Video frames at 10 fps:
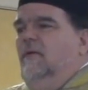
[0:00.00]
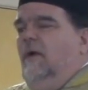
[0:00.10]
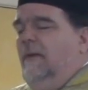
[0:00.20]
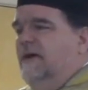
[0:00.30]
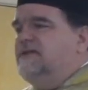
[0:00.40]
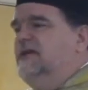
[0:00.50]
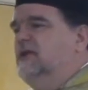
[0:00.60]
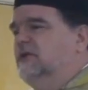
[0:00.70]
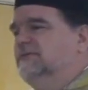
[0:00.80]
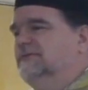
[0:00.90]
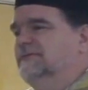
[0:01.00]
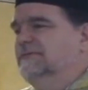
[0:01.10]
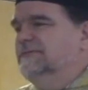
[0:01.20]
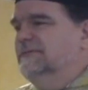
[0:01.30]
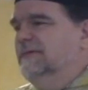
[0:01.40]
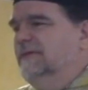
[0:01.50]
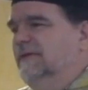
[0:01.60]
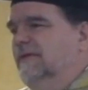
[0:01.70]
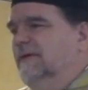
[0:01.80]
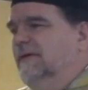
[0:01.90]
What must he do?
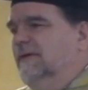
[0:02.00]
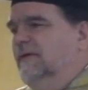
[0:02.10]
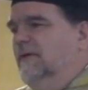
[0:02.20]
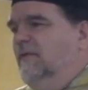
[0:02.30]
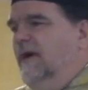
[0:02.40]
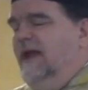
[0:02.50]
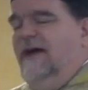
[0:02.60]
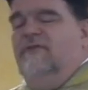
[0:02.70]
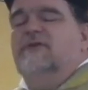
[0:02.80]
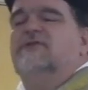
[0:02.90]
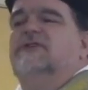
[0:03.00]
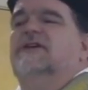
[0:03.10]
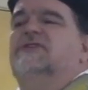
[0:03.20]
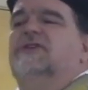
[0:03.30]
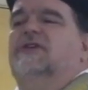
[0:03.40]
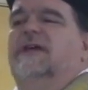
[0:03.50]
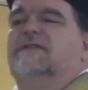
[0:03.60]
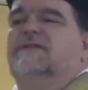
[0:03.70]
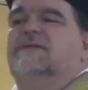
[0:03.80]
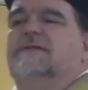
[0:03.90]
Whatever she
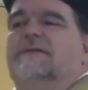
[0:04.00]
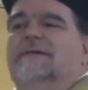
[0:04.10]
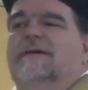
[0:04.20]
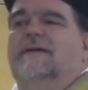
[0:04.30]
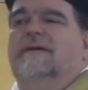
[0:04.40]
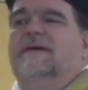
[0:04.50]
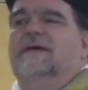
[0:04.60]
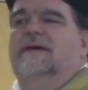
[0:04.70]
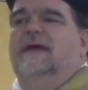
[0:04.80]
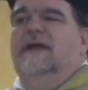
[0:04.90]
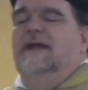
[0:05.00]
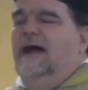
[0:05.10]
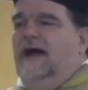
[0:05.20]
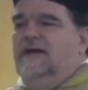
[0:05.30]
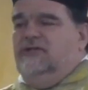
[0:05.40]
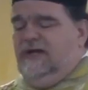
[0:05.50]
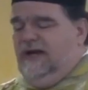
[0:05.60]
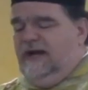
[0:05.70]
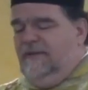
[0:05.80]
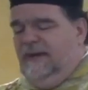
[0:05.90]
suggests. He did not, she did
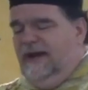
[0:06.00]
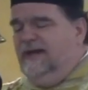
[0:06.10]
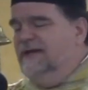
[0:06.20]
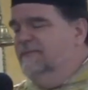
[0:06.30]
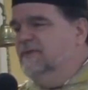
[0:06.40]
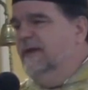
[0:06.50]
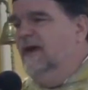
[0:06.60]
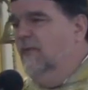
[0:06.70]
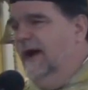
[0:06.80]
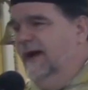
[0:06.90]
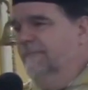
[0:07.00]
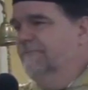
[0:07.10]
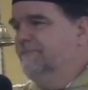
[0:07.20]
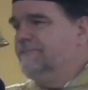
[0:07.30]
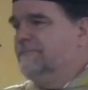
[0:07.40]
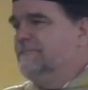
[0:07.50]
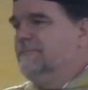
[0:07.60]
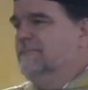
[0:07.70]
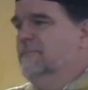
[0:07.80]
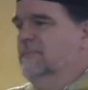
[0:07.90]
not command him to make wine.
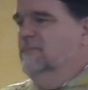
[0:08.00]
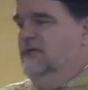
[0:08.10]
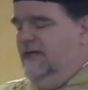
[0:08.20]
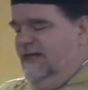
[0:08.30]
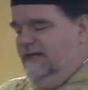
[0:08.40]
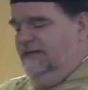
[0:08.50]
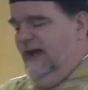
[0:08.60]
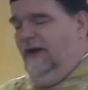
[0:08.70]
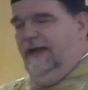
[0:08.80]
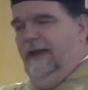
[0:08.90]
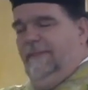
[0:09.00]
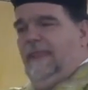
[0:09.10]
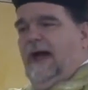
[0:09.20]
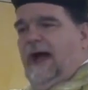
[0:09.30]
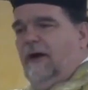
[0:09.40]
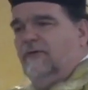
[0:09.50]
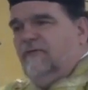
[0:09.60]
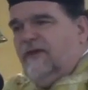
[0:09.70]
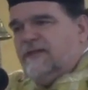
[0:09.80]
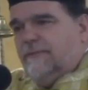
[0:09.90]
She didn't tell him how
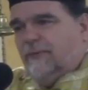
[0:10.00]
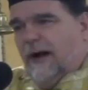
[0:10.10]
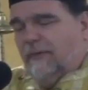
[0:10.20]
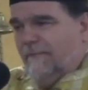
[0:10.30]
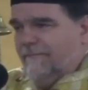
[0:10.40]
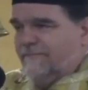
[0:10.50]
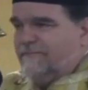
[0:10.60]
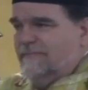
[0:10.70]
to fix the problem.